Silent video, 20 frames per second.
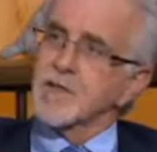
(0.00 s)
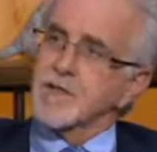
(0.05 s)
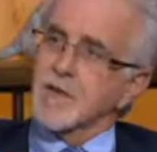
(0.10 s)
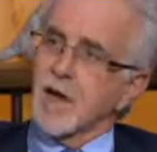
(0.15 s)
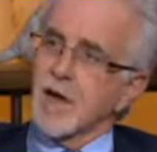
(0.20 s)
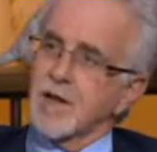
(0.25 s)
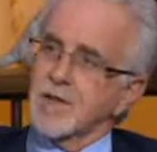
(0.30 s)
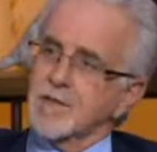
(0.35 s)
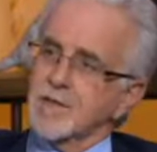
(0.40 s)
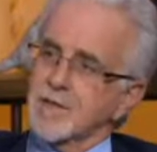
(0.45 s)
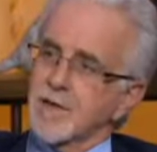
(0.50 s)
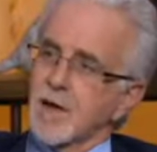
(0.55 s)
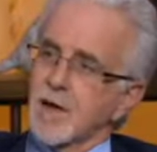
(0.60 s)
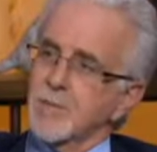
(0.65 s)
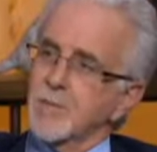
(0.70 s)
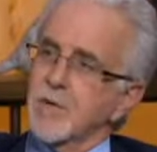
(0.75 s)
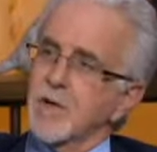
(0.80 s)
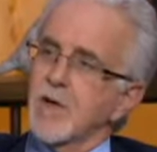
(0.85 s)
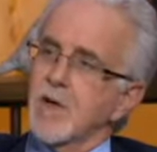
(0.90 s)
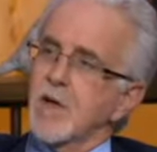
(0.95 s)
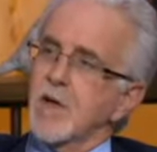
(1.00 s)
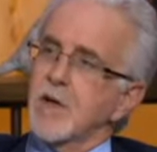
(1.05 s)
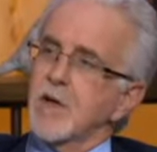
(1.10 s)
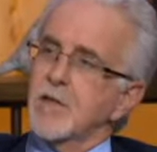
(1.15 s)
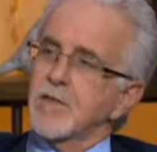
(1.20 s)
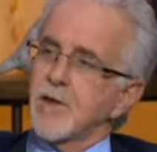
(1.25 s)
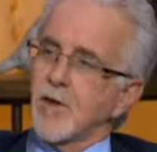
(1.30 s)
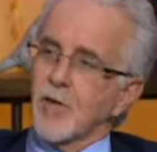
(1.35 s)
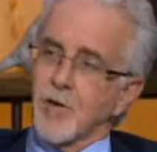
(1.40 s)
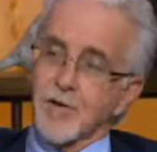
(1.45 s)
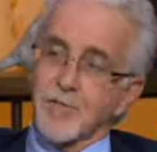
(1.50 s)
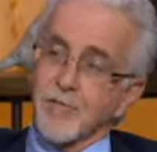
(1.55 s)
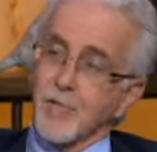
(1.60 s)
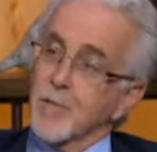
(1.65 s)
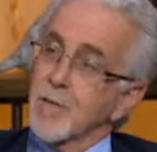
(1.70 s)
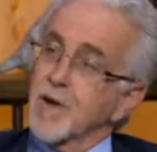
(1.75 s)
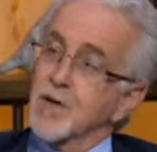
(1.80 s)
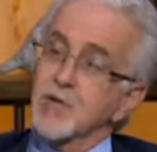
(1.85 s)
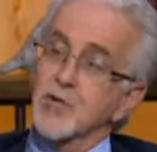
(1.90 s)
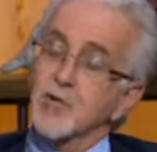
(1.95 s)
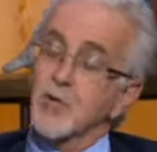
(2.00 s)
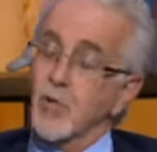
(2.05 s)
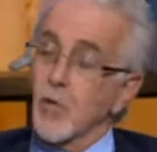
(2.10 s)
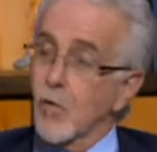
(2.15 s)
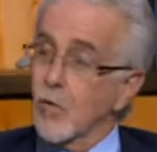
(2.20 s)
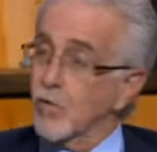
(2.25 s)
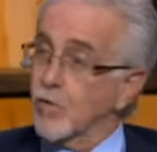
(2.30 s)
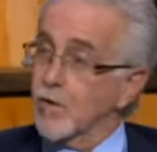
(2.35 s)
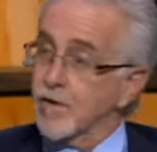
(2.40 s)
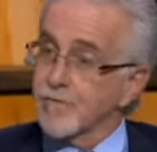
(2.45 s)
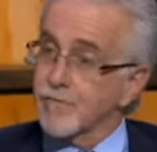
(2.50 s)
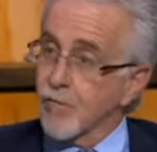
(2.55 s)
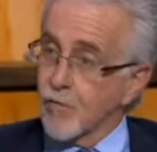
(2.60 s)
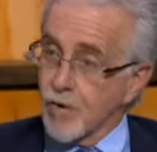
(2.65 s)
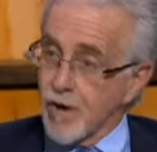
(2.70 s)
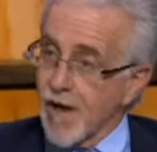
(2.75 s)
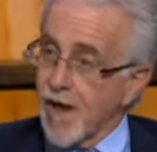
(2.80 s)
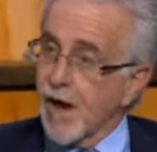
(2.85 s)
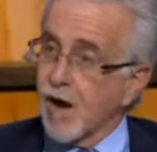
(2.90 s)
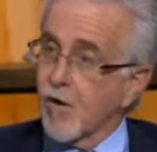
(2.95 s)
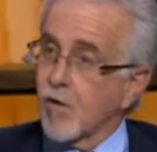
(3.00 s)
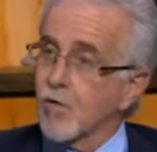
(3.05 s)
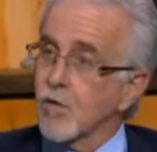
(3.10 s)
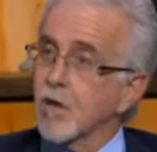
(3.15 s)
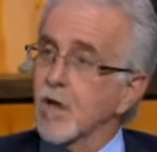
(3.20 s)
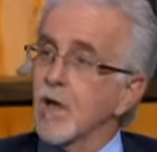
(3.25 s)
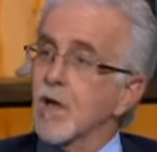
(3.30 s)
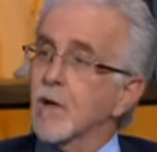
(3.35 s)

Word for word: signs up. They're informational only for now,